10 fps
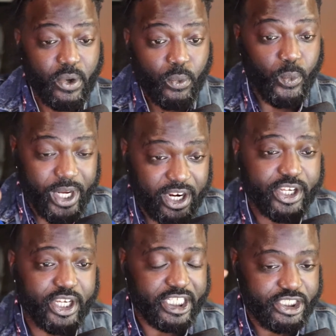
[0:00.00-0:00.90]
We are
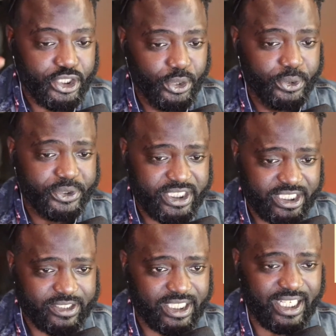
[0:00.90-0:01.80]
going to use
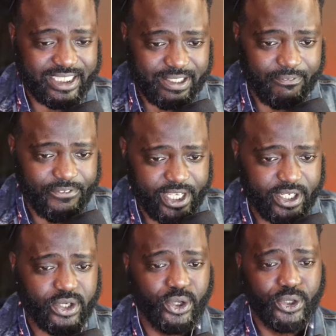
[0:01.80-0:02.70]
this as a
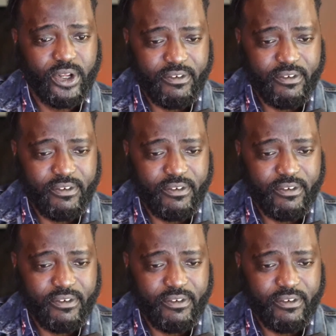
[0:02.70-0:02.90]
vehicle